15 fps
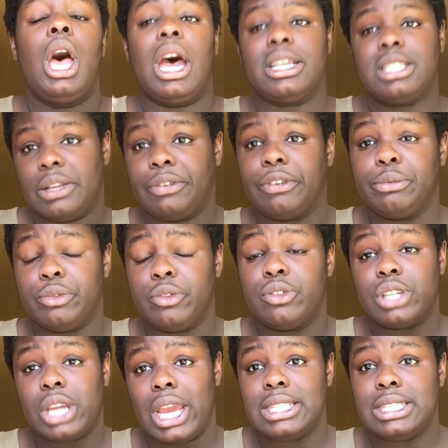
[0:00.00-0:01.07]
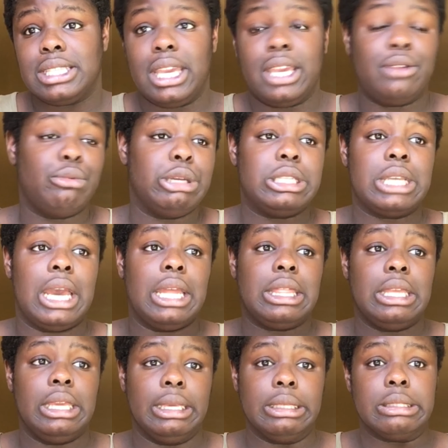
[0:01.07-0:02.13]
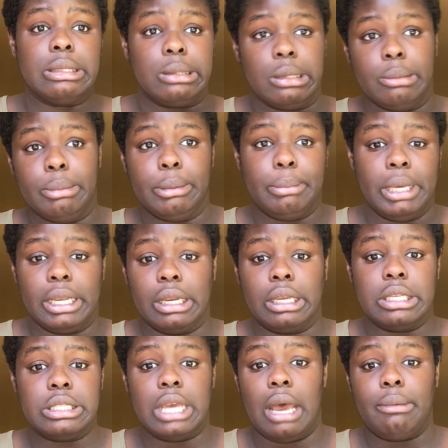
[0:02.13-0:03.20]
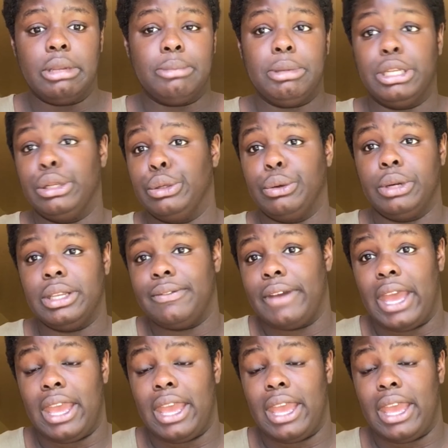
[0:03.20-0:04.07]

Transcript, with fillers: I suffer from dry skin, which I think is a little bit better because I would have been annoyed if I